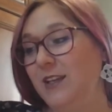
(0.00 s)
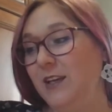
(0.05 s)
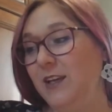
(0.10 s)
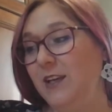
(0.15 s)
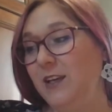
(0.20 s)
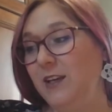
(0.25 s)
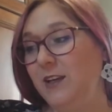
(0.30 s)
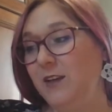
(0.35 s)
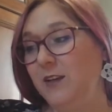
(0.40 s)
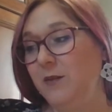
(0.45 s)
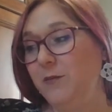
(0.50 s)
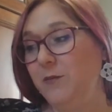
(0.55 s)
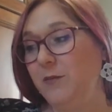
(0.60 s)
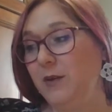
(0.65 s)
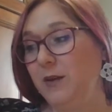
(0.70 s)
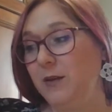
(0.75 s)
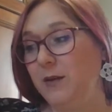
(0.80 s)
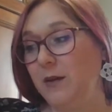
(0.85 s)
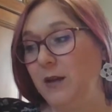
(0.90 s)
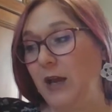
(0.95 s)
Um,
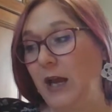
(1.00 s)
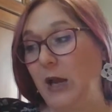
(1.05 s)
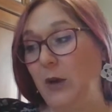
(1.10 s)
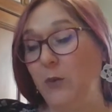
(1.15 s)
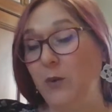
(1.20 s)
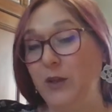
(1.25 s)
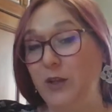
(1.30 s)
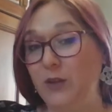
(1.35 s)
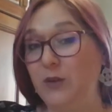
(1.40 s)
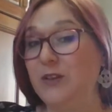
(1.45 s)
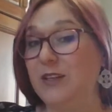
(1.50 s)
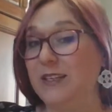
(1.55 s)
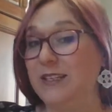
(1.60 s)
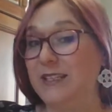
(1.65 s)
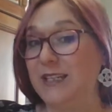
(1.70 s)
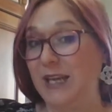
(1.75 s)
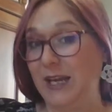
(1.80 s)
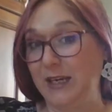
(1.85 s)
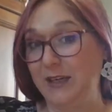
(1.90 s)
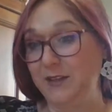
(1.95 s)
I want you to
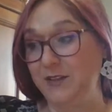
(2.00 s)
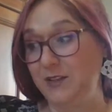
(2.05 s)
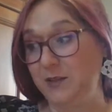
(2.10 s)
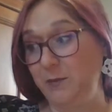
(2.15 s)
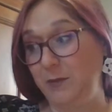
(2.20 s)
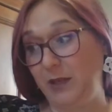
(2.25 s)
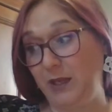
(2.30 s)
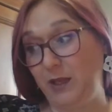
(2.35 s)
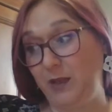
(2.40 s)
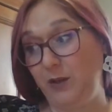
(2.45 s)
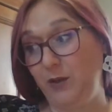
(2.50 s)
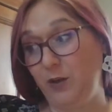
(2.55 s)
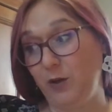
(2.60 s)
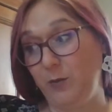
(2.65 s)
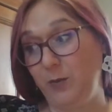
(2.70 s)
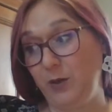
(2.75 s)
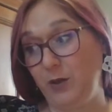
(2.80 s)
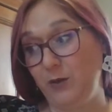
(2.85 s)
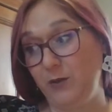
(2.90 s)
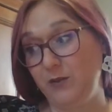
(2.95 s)
text me
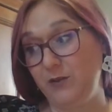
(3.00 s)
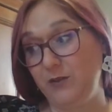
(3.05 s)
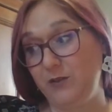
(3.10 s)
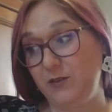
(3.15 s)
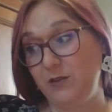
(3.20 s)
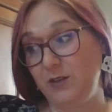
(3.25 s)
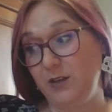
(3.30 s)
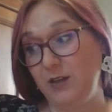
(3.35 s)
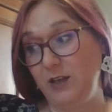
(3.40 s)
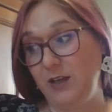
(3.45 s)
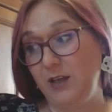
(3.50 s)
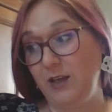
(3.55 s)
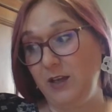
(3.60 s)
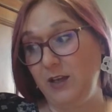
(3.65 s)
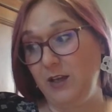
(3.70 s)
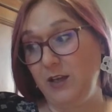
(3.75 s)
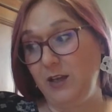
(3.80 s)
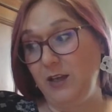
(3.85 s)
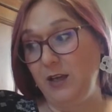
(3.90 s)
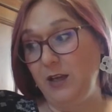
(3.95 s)
your post
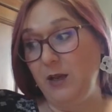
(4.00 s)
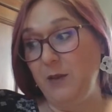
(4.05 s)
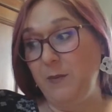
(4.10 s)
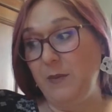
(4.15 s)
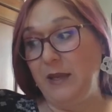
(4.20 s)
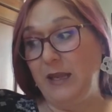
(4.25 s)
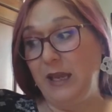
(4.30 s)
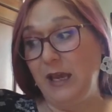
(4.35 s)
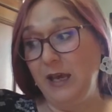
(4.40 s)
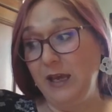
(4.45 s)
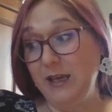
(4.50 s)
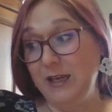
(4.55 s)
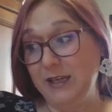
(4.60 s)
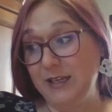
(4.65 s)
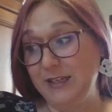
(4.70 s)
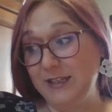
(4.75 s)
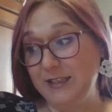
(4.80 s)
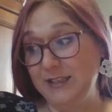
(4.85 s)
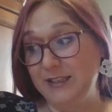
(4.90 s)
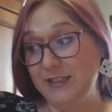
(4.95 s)

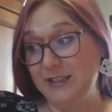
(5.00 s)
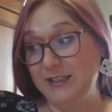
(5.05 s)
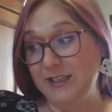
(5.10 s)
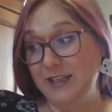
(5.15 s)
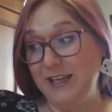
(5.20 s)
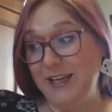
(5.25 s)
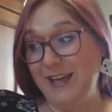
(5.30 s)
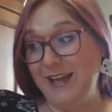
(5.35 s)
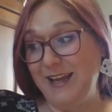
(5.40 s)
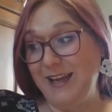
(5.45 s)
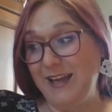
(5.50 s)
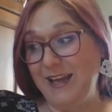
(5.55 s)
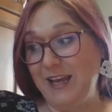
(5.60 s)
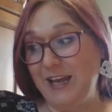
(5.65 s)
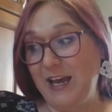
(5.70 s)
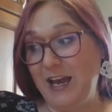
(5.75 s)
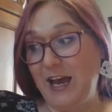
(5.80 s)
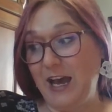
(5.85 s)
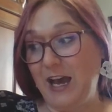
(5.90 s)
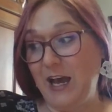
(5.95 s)
because
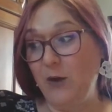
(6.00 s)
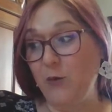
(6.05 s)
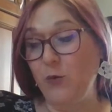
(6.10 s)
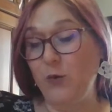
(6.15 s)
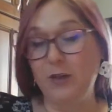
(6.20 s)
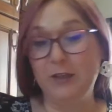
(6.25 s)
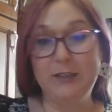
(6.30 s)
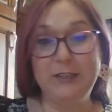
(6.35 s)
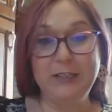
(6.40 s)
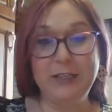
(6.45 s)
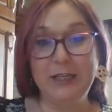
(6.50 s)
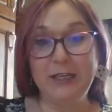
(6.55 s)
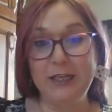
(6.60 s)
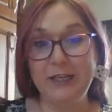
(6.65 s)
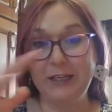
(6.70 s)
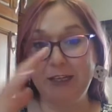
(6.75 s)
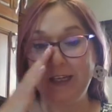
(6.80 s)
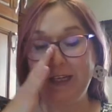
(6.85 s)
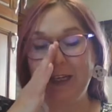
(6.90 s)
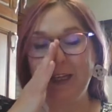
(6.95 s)
I want
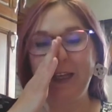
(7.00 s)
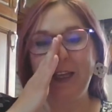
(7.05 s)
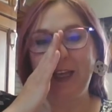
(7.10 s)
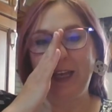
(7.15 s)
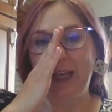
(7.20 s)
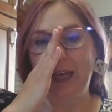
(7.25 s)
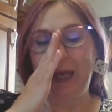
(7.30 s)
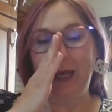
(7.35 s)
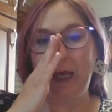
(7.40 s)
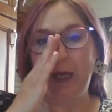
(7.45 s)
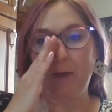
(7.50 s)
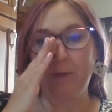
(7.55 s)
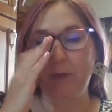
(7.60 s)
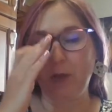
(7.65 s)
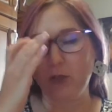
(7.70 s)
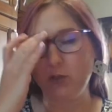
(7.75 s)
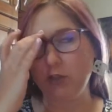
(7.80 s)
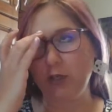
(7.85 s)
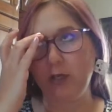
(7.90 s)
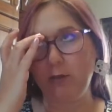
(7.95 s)
it. I'm
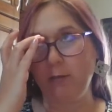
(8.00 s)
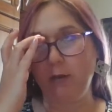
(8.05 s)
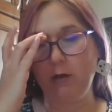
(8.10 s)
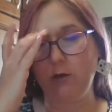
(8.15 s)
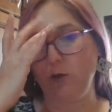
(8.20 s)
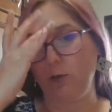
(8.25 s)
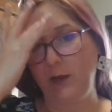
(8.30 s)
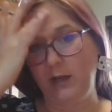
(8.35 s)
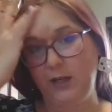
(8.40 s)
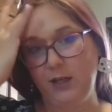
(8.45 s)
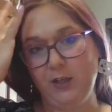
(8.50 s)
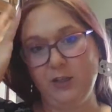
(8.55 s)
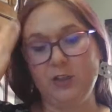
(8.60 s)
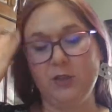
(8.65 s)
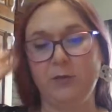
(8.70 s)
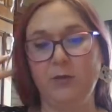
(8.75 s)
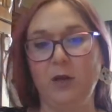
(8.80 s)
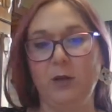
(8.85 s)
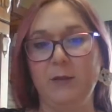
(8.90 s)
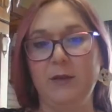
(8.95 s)
not trying to micromanage,
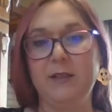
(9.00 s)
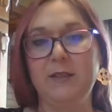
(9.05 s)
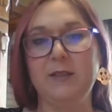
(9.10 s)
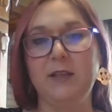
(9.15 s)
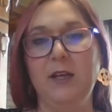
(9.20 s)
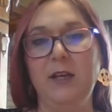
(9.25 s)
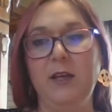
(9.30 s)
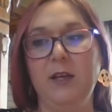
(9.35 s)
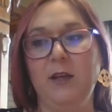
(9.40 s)
I promise.